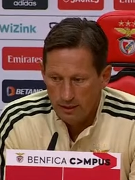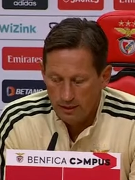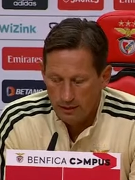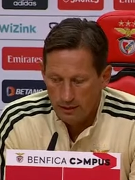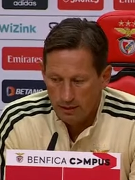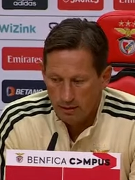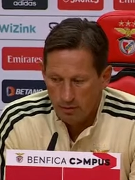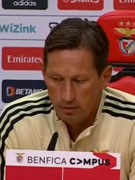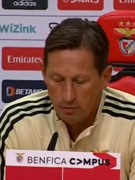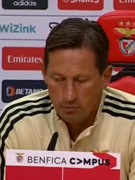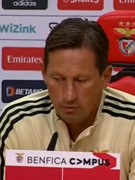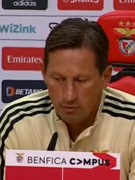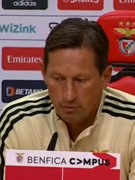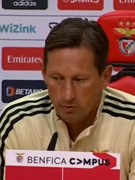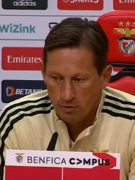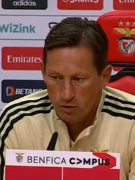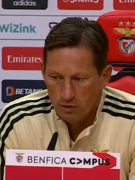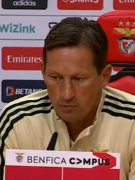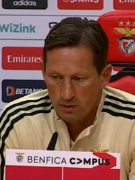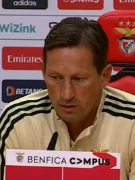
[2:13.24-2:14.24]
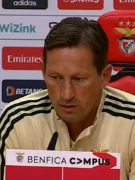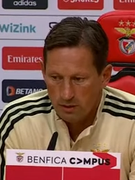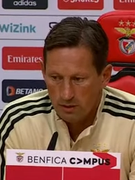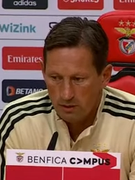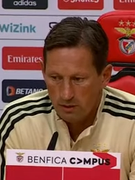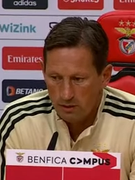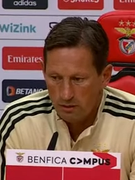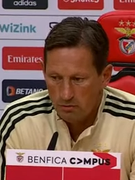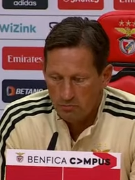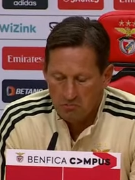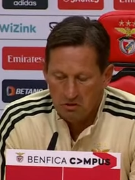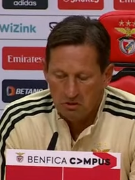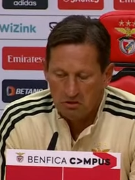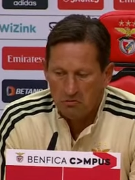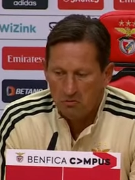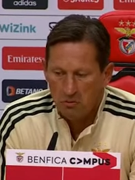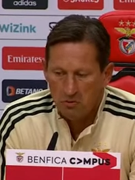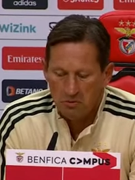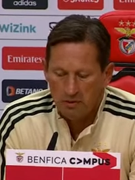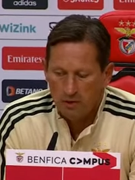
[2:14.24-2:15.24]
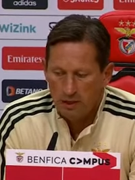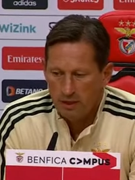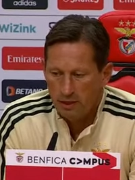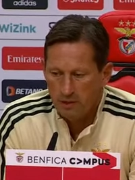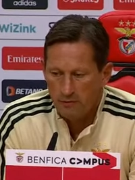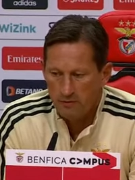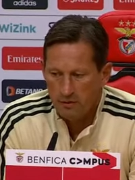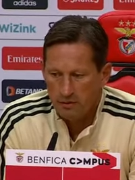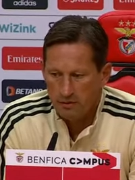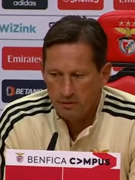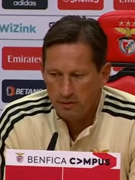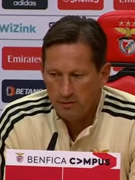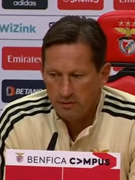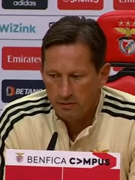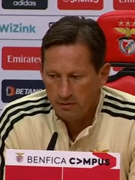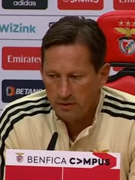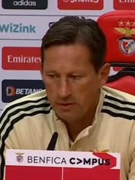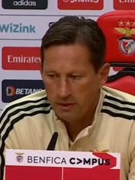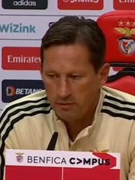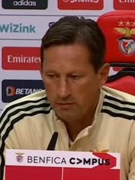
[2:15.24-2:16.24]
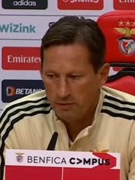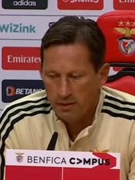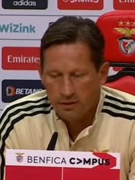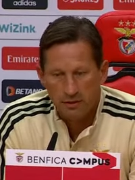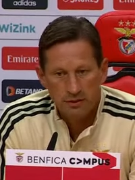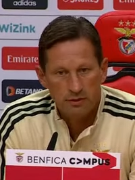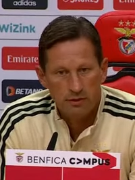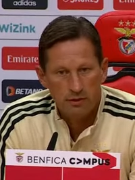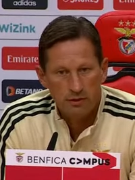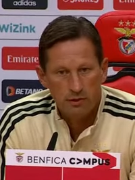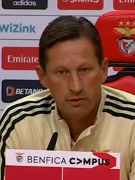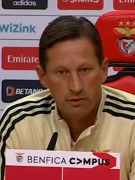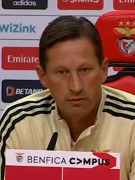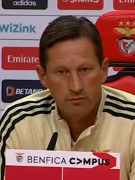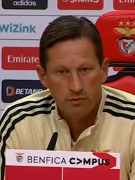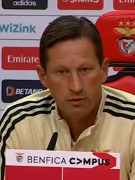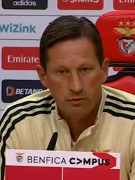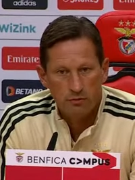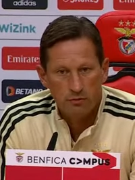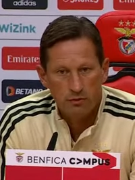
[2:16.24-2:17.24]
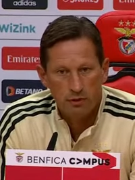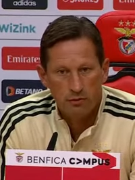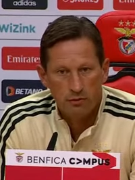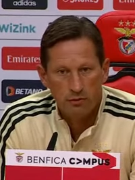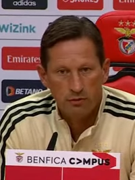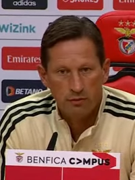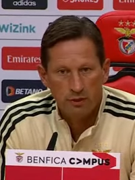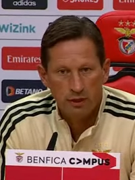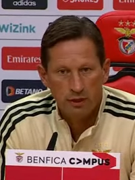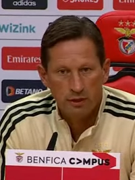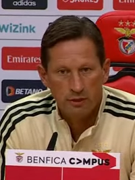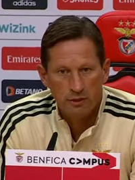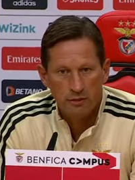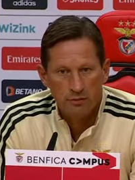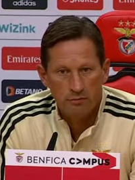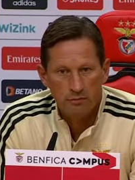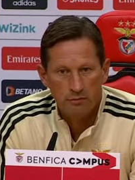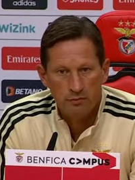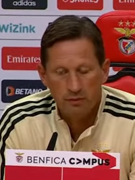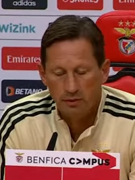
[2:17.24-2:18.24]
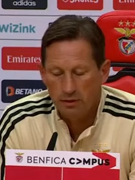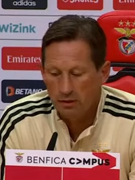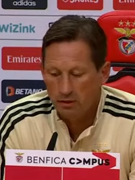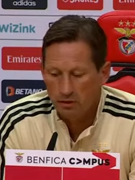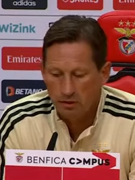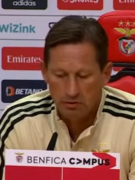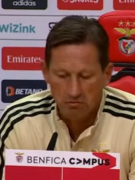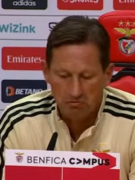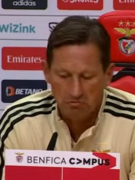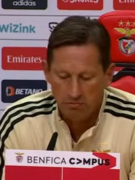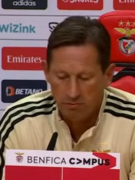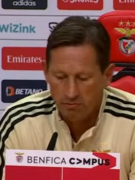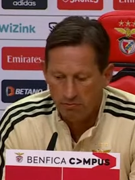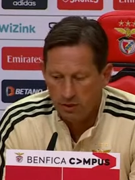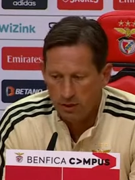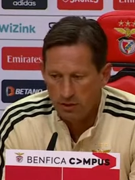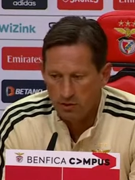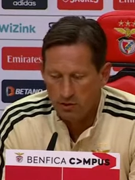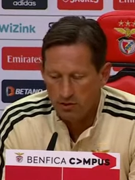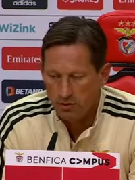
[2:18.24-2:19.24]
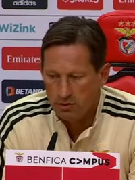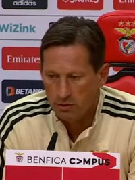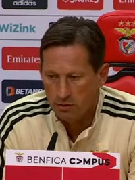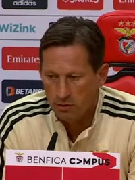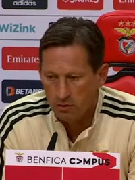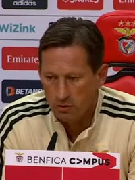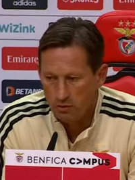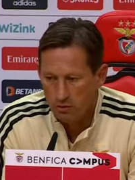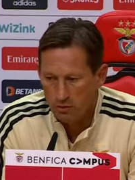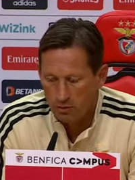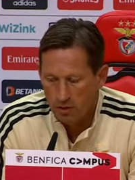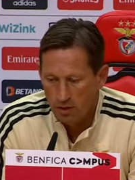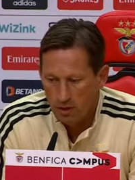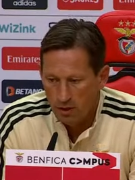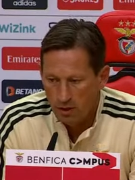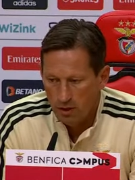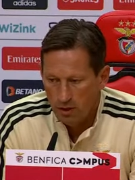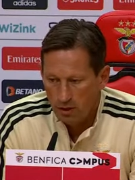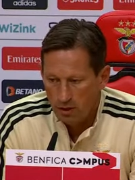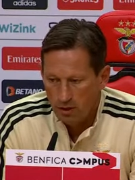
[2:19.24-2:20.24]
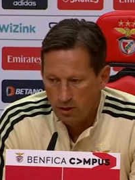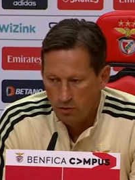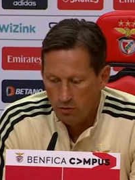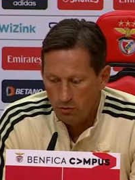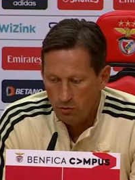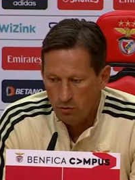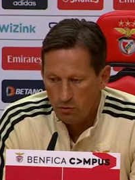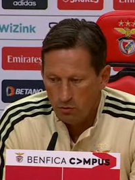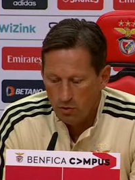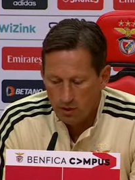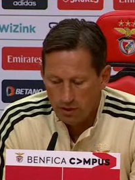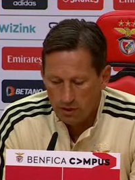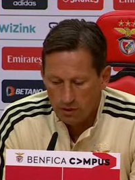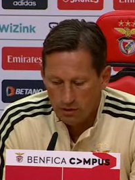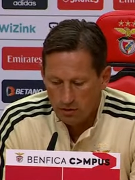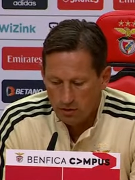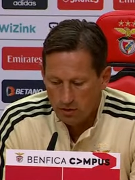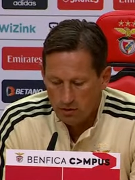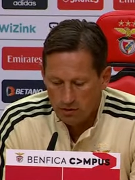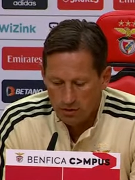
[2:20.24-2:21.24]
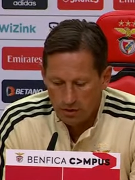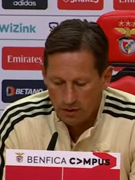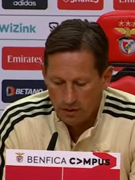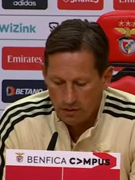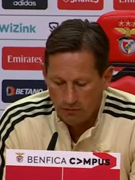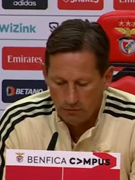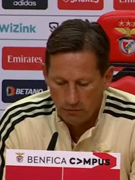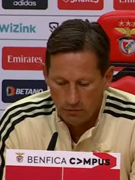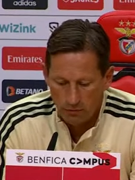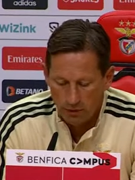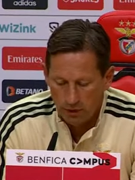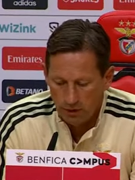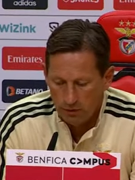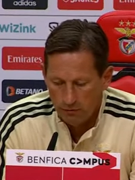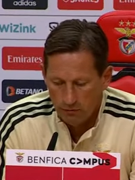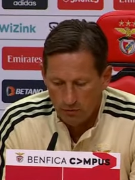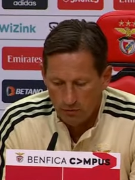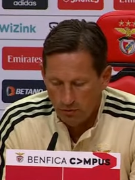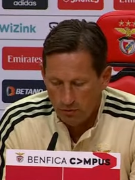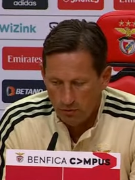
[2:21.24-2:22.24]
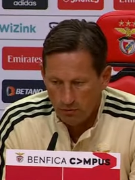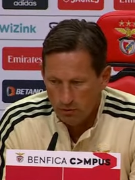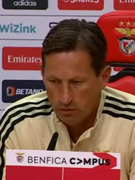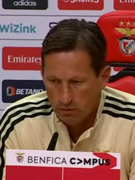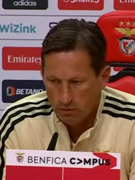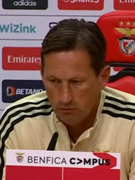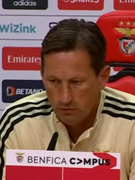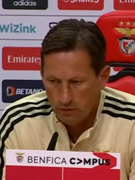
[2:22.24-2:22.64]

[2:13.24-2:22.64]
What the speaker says: approach, but at the moment I haven't done my decisions for tomorrow yet. Each match is a new challenge. I have to wait for